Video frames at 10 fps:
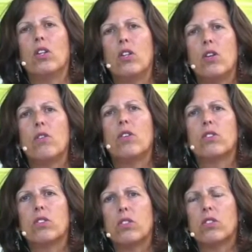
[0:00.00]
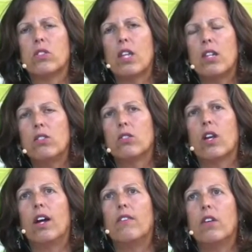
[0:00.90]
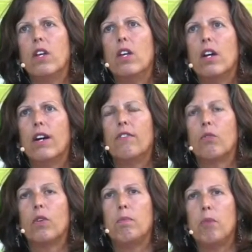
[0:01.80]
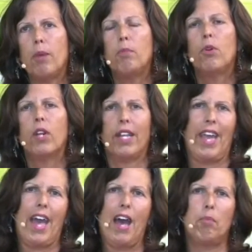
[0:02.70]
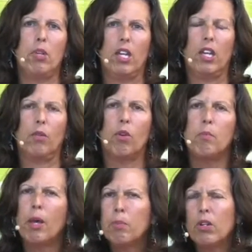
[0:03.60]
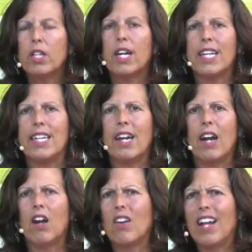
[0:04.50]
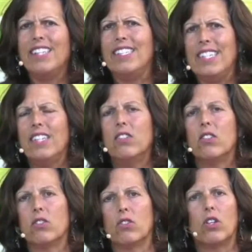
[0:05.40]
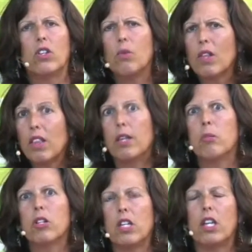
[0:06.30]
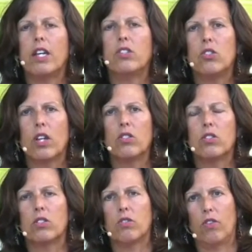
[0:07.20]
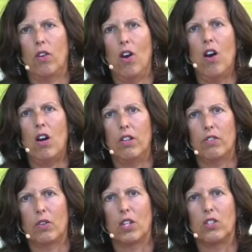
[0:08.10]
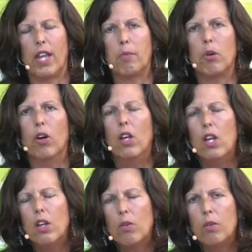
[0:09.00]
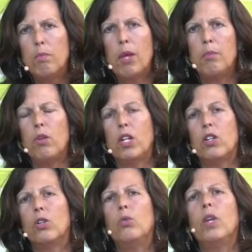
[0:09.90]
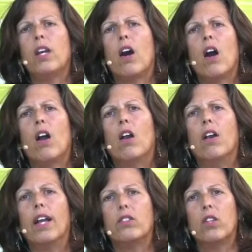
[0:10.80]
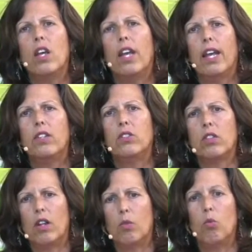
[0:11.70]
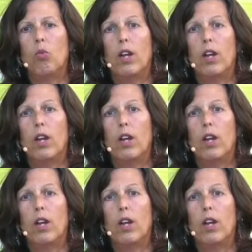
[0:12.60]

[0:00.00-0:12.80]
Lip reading: know, there's this sense of remembering happening, remembering our ideals, you know, with liberty and justice for all, for example, remembering who we are as in